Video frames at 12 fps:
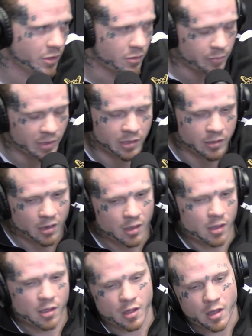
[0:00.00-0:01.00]
You know what I mean?
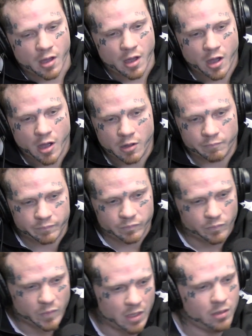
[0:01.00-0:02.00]
Um,
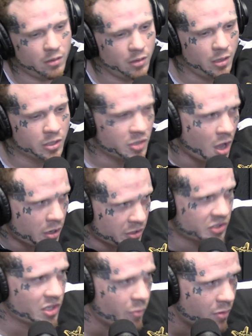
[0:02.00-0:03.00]
you're talking
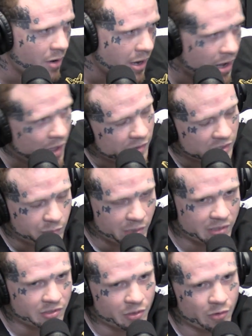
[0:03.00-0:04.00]
to someone right now that's
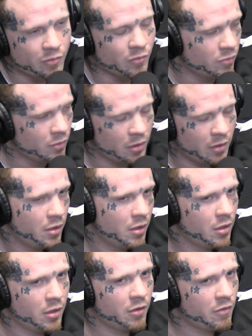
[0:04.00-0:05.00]
been to
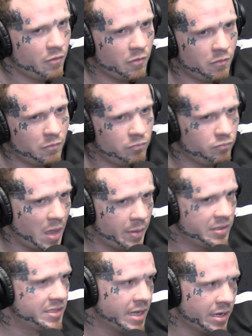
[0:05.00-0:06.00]

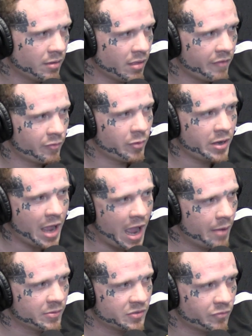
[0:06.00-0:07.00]
maybe 10, 11
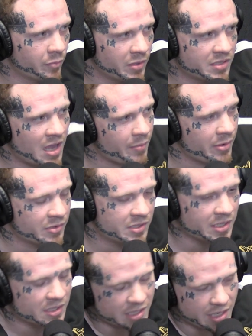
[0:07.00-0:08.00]
rehabs from the time he was
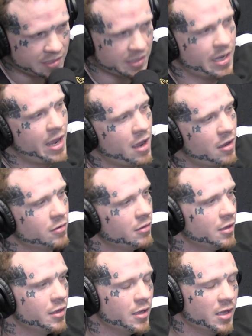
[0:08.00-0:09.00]
16 to now
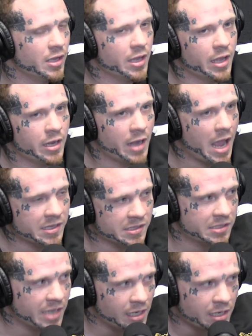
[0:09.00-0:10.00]
and
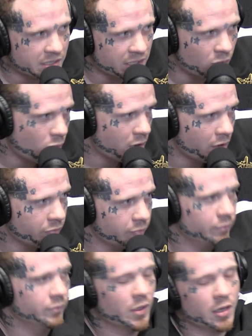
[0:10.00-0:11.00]
hasn't stayed at a single one of them.